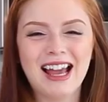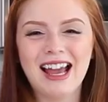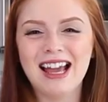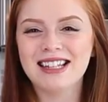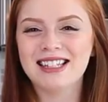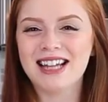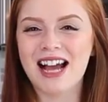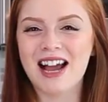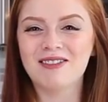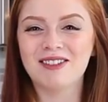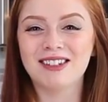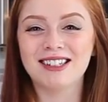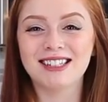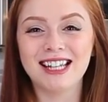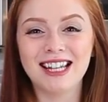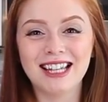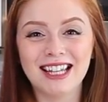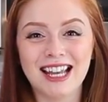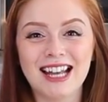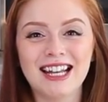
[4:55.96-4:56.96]
And time to
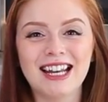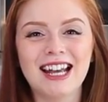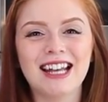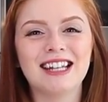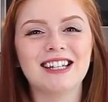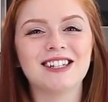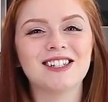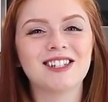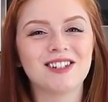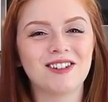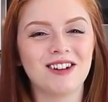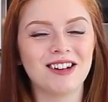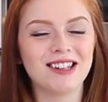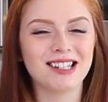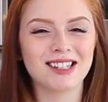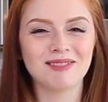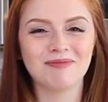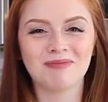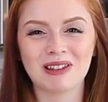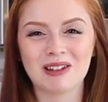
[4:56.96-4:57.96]
dig in and enjoy
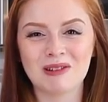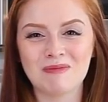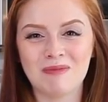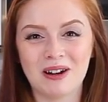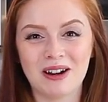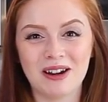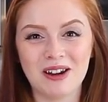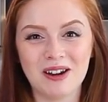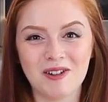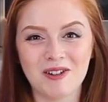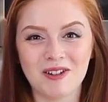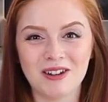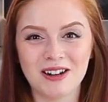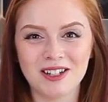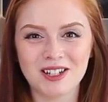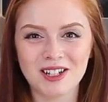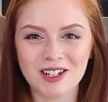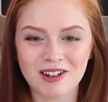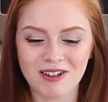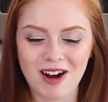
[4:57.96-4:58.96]
this blueberry
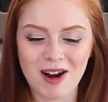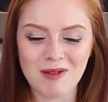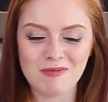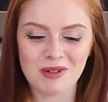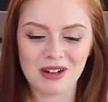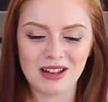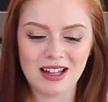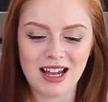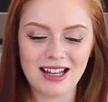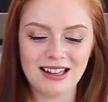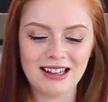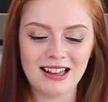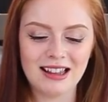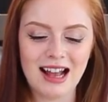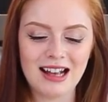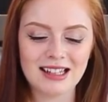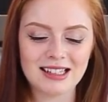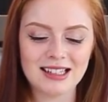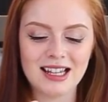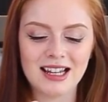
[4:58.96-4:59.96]
orange creme brulee. The
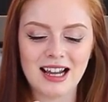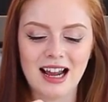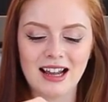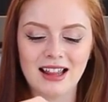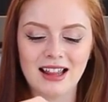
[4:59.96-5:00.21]
last thing I